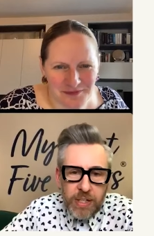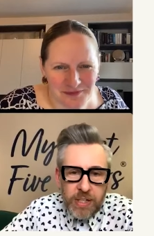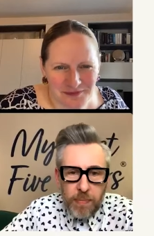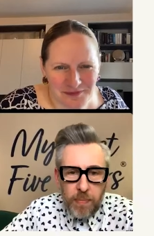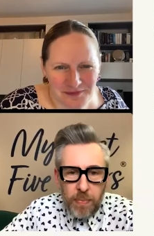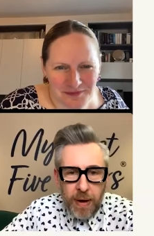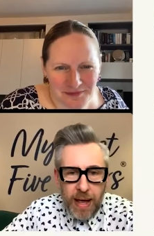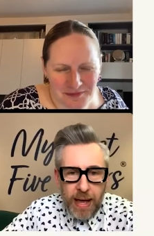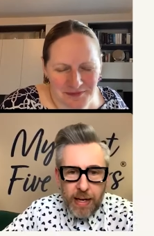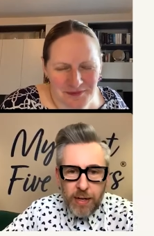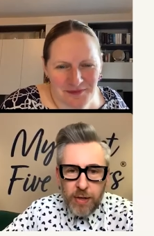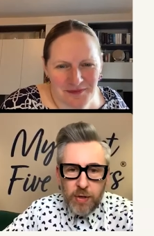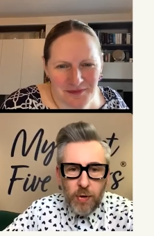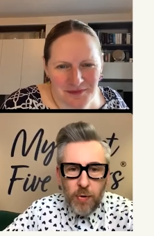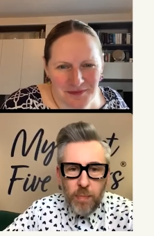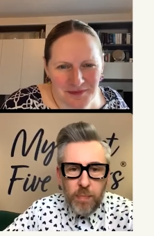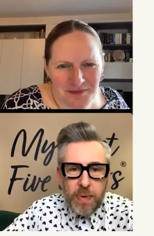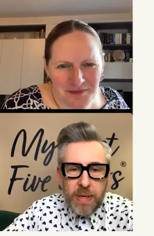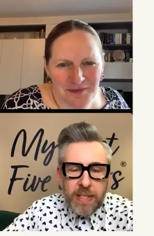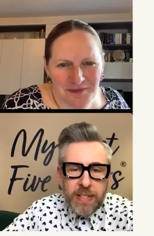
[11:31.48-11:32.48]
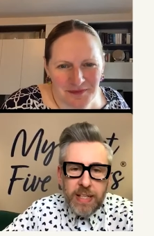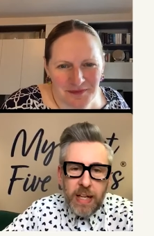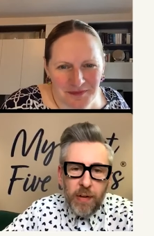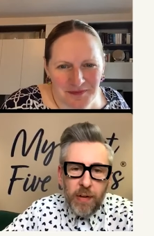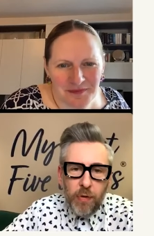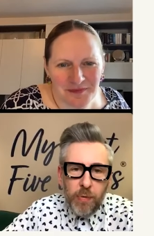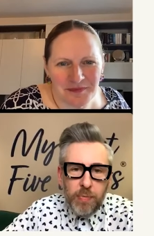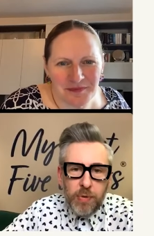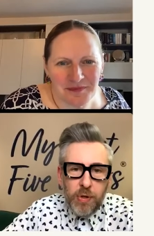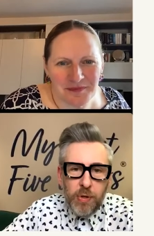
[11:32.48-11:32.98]
Speaker 1: to plan, don't beat yourself up
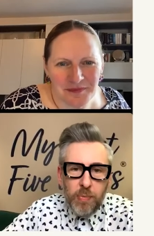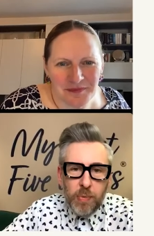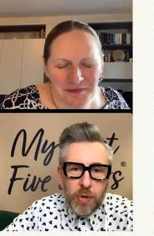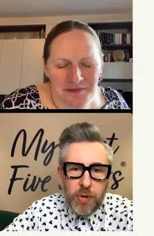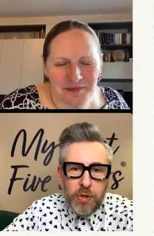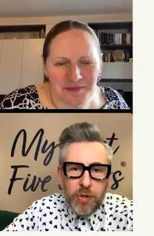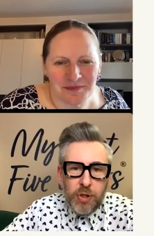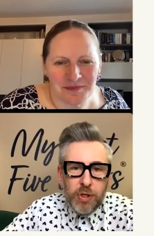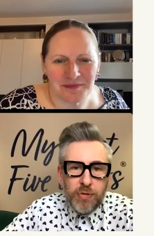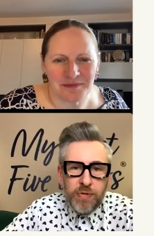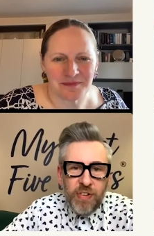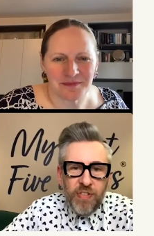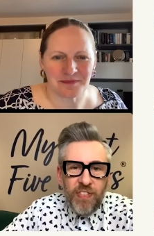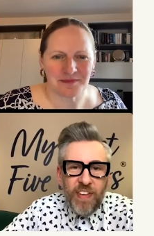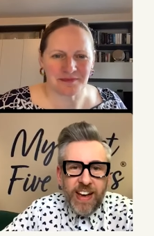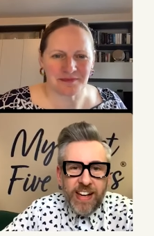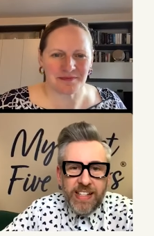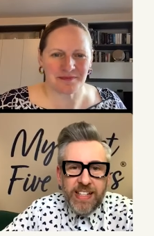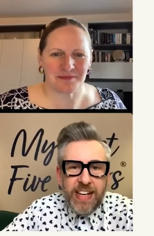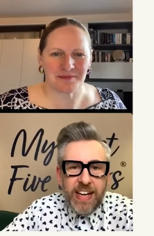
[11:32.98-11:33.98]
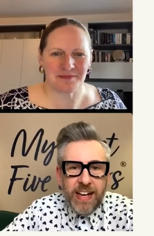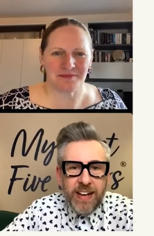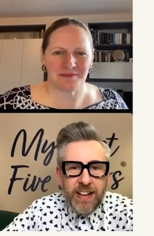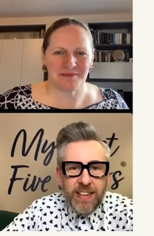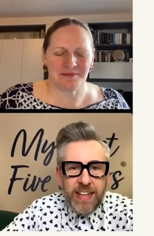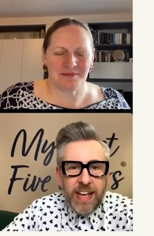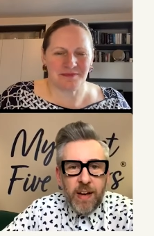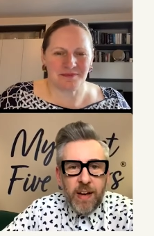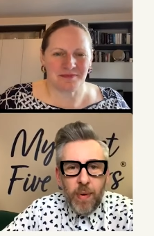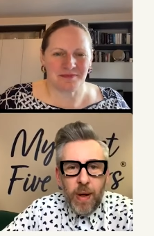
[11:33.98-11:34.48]
too much. Just reflect on it and
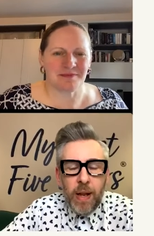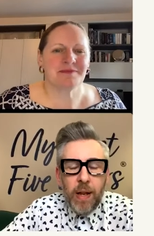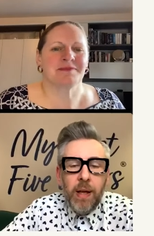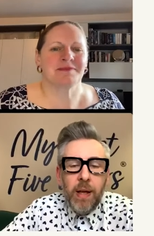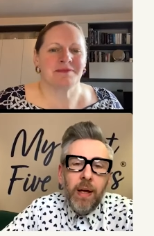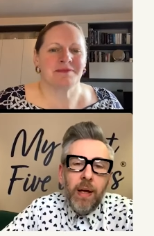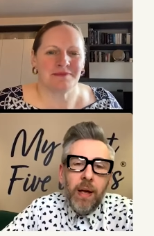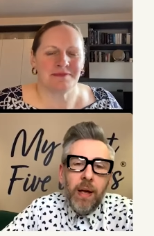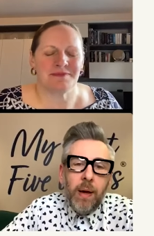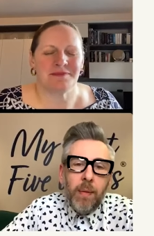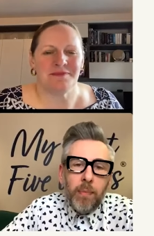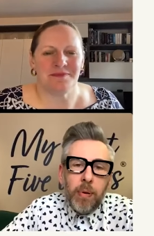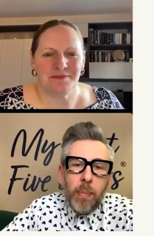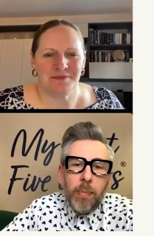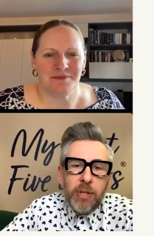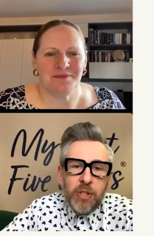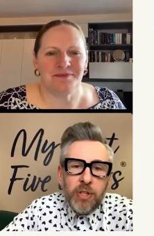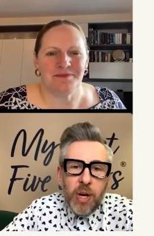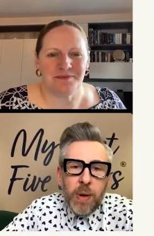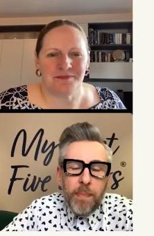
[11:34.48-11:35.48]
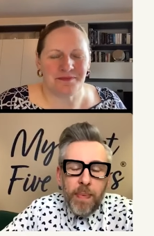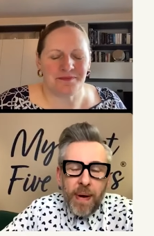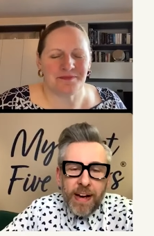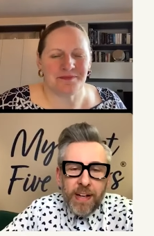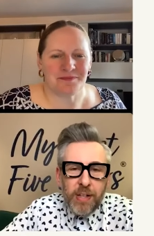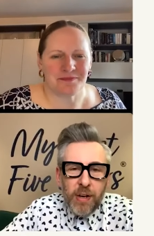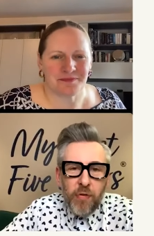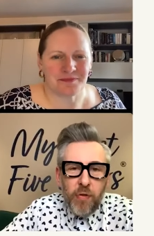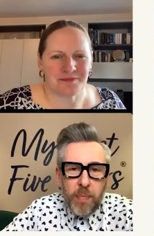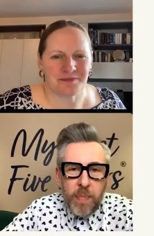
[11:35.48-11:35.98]
think, well, probably should have backed
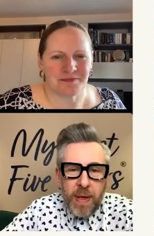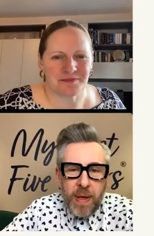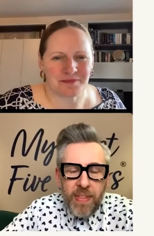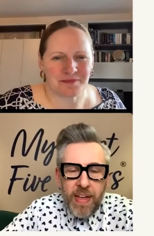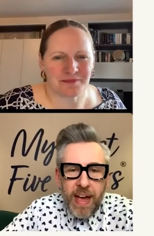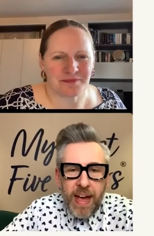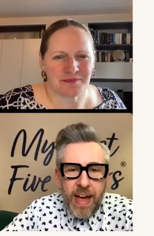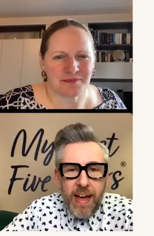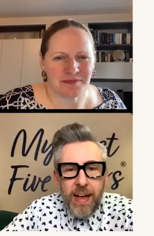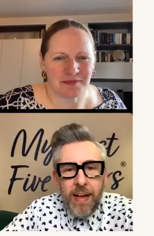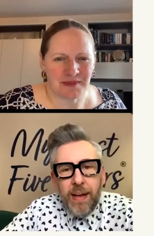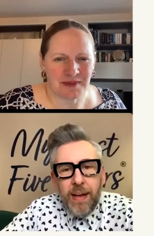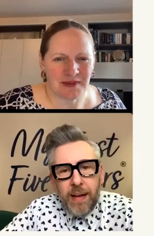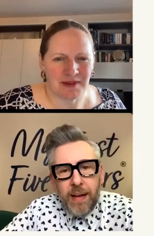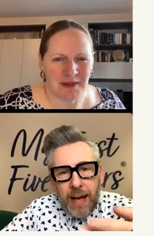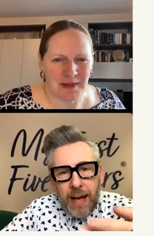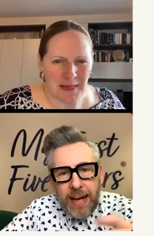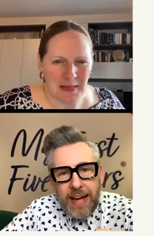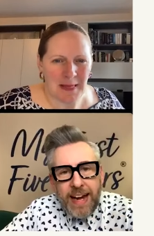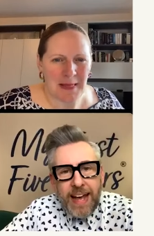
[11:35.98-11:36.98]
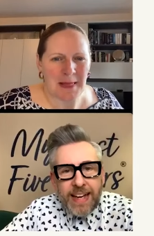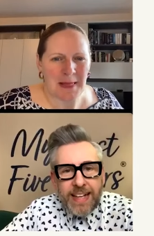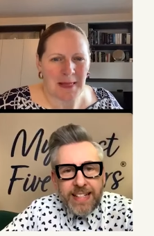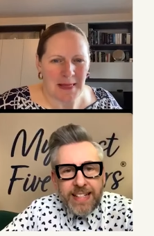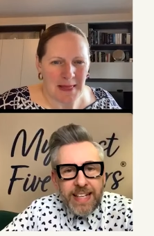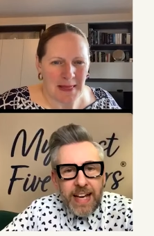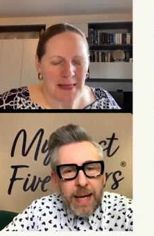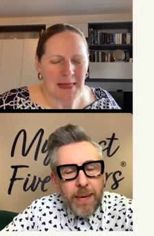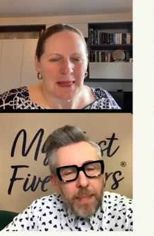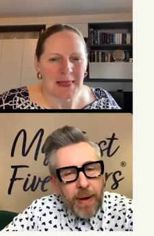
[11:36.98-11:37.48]
off a bit there. And next
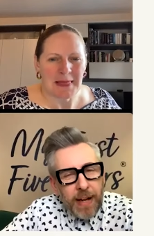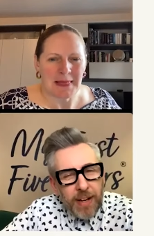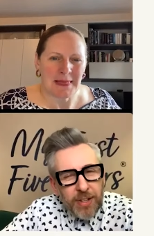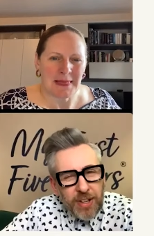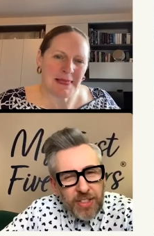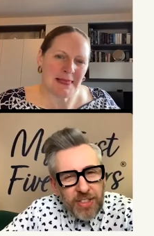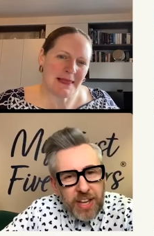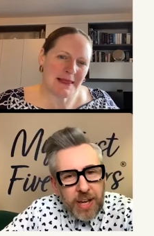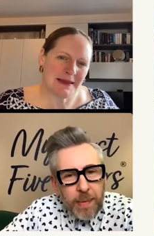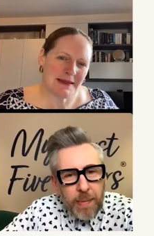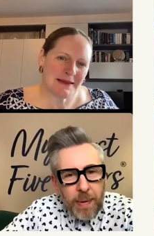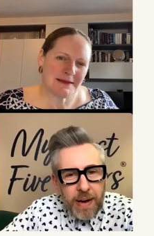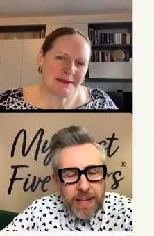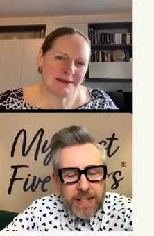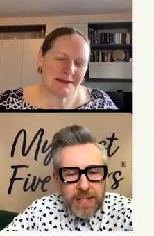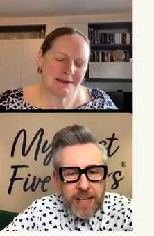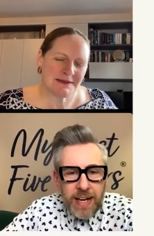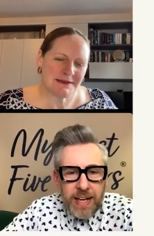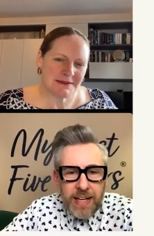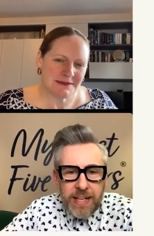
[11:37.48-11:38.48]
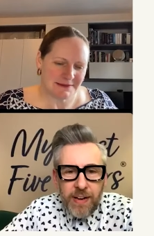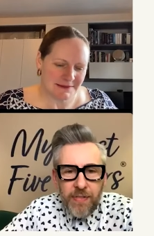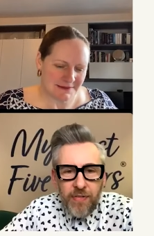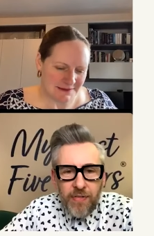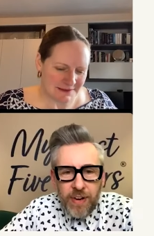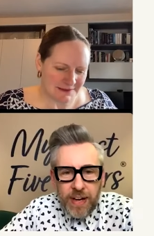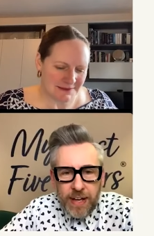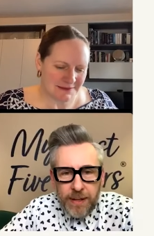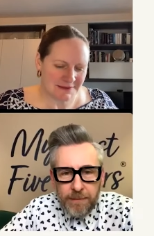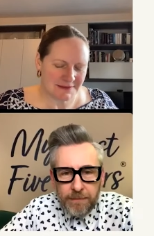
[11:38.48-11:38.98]
time I'll think about it slightly
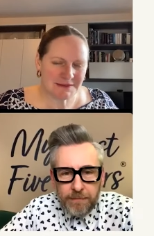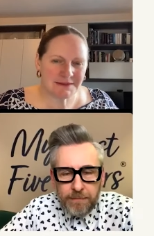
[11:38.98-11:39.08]
differently.